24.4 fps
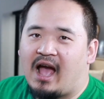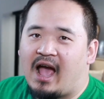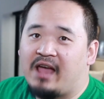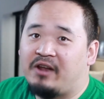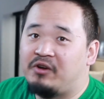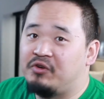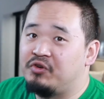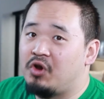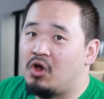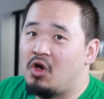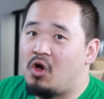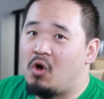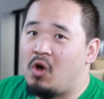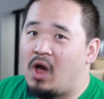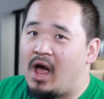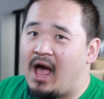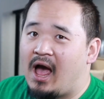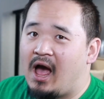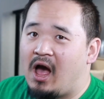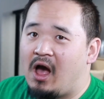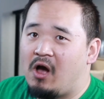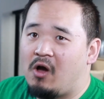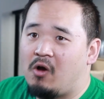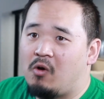I don't know
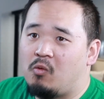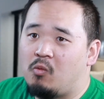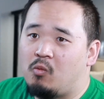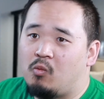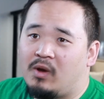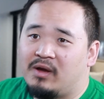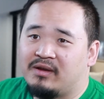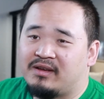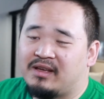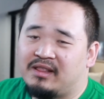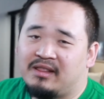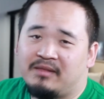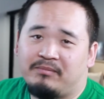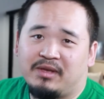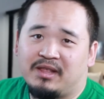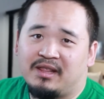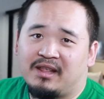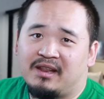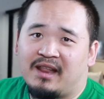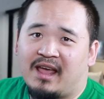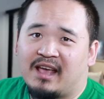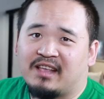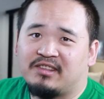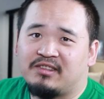what can be
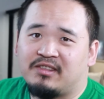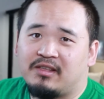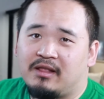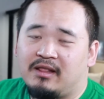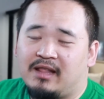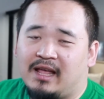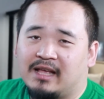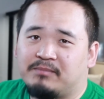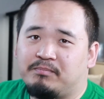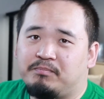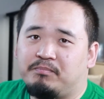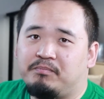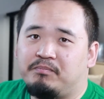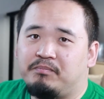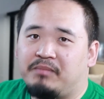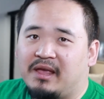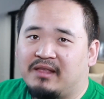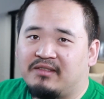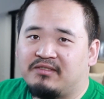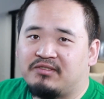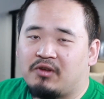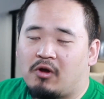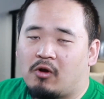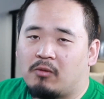the next
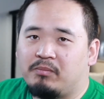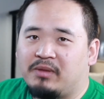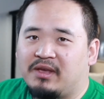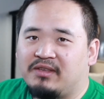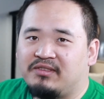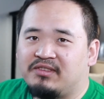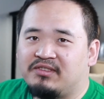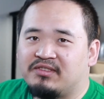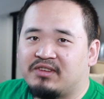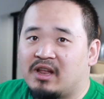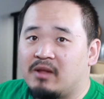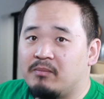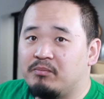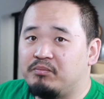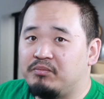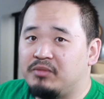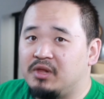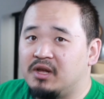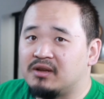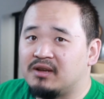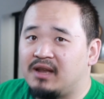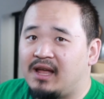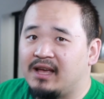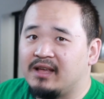bits or pieces gonna
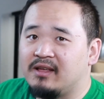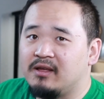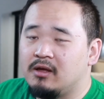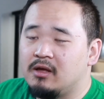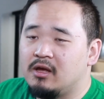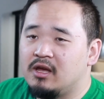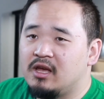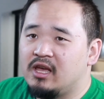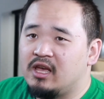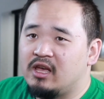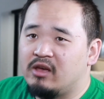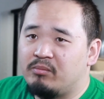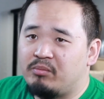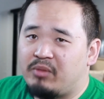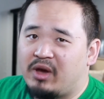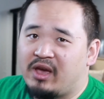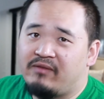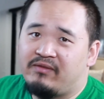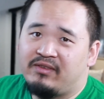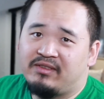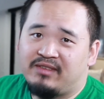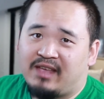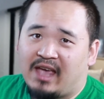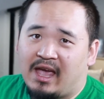look like. But
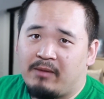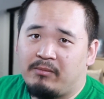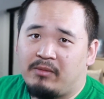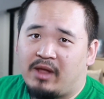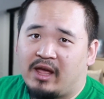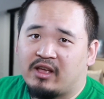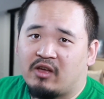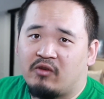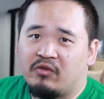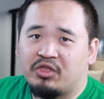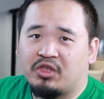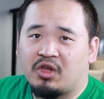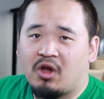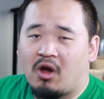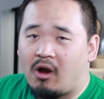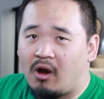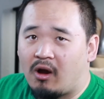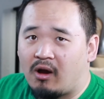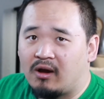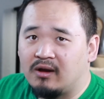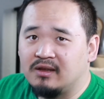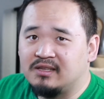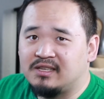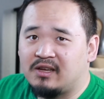if it's a game with
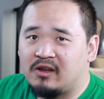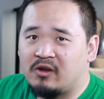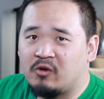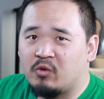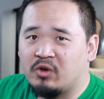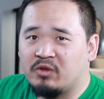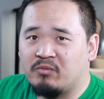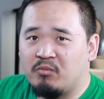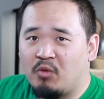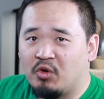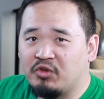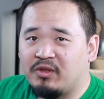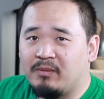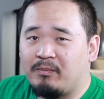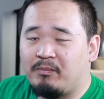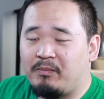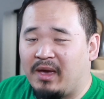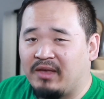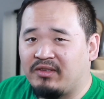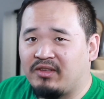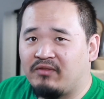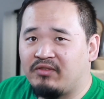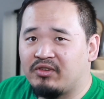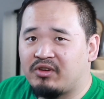cards and was mostly
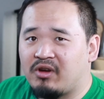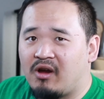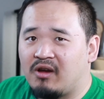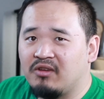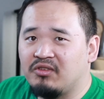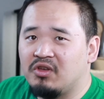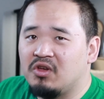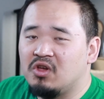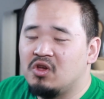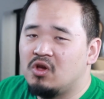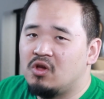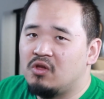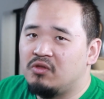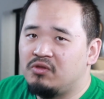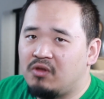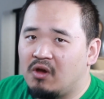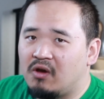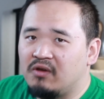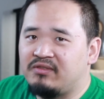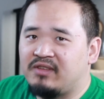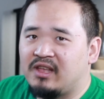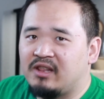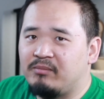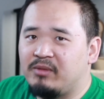based off cards,
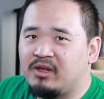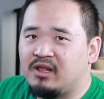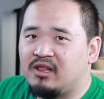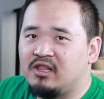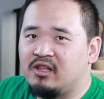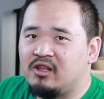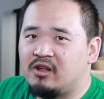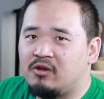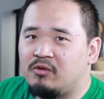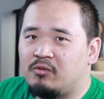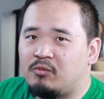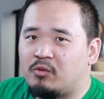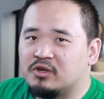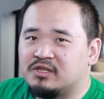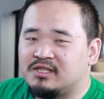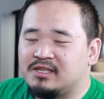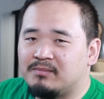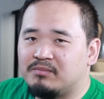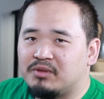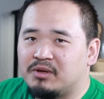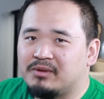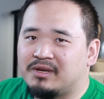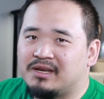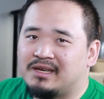those tend to be a little more
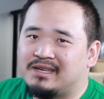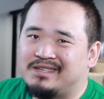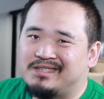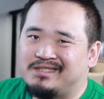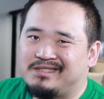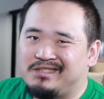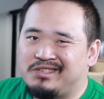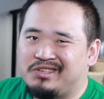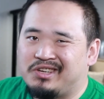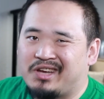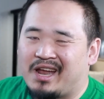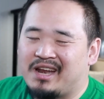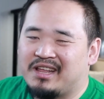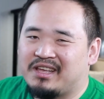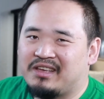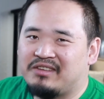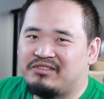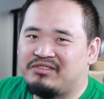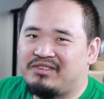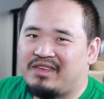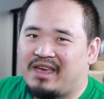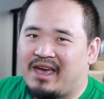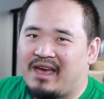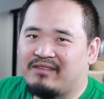simpler because you kind of
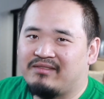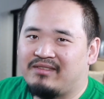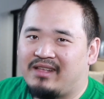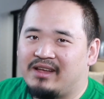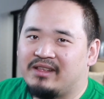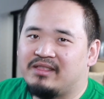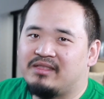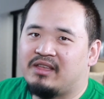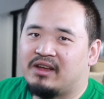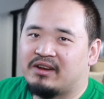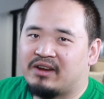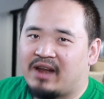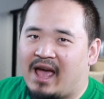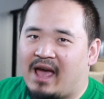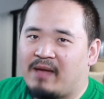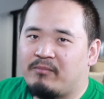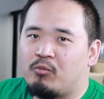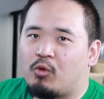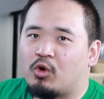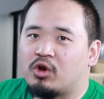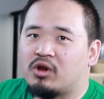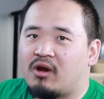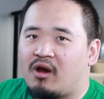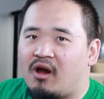just guess they're gonna
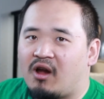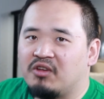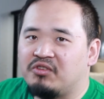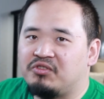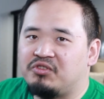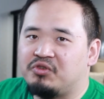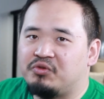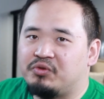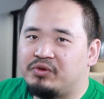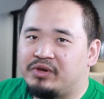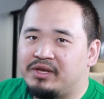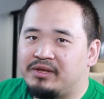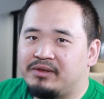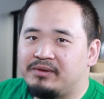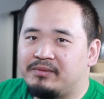add more cards to it.